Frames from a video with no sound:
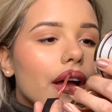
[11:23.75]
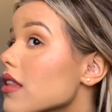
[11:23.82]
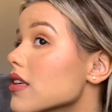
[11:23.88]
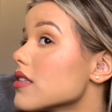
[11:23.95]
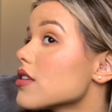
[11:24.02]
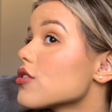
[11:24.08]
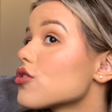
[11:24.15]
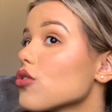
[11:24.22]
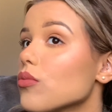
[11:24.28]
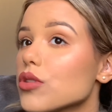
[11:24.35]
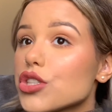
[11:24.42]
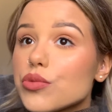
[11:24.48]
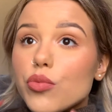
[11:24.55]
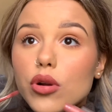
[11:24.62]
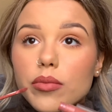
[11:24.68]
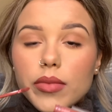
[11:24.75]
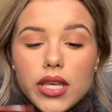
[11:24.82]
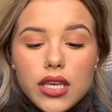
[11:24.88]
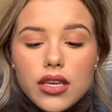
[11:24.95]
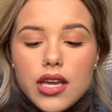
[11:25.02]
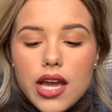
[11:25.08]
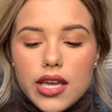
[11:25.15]
This is so much more
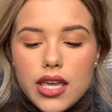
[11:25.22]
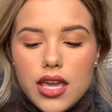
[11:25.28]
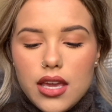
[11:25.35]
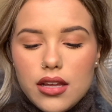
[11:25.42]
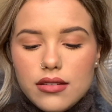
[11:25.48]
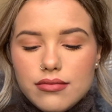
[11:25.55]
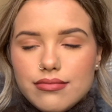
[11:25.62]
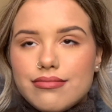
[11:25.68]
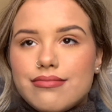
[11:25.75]
me, I can't.